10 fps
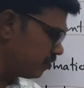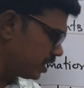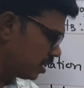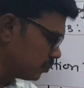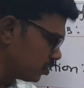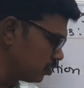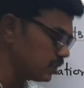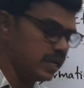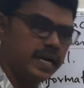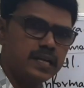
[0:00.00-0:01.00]
we come to know
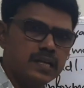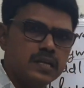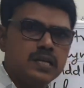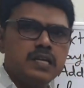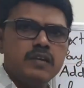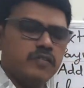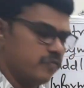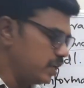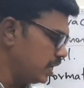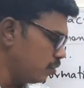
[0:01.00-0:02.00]
that
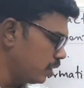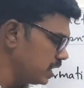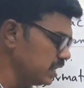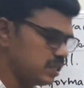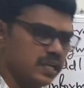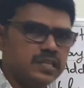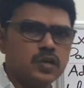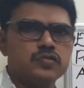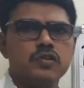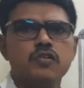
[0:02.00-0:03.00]
we have only
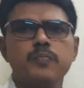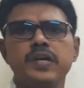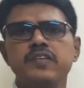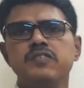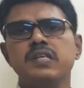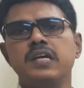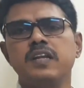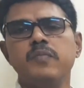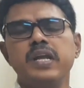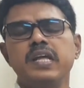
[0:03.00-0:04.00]
3,000 rupees
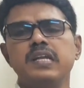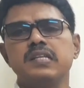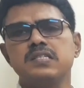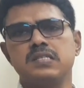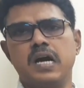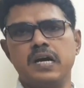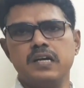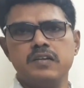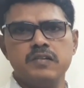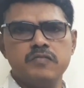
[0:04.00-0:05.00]
remaining in the stock.